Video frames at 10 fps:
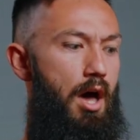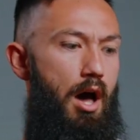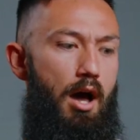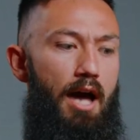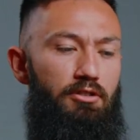
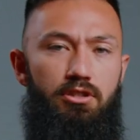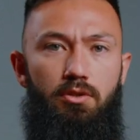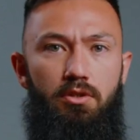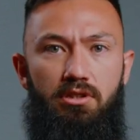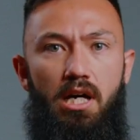
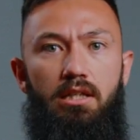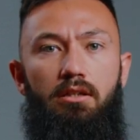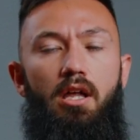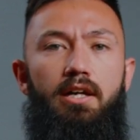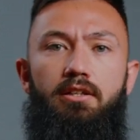Altitude Exotic
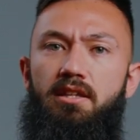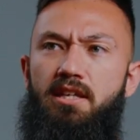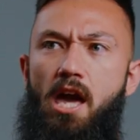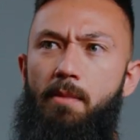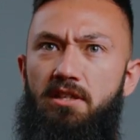line and the
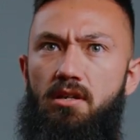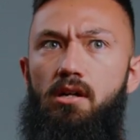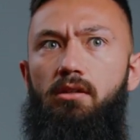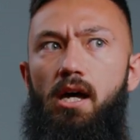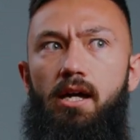
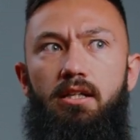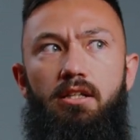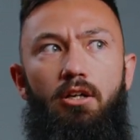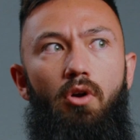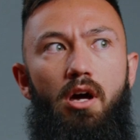MSL line and
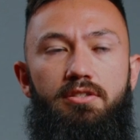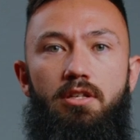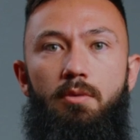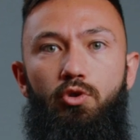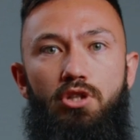then cross
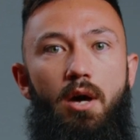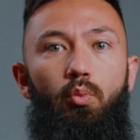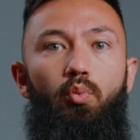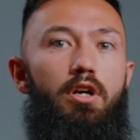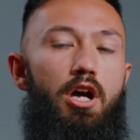them, which
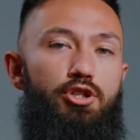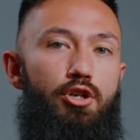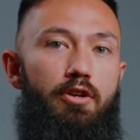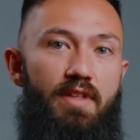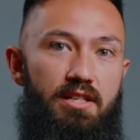we're not
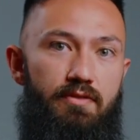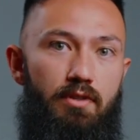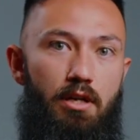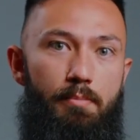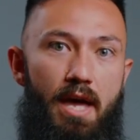sure if that's
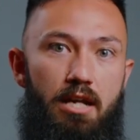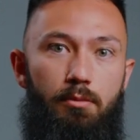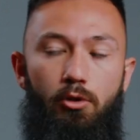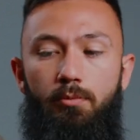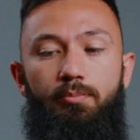even
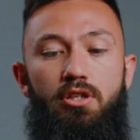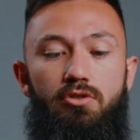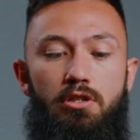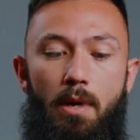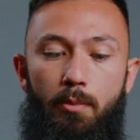compatible, but you
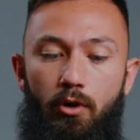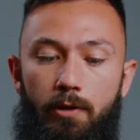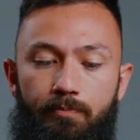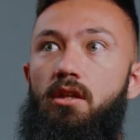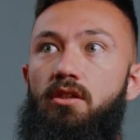see my point.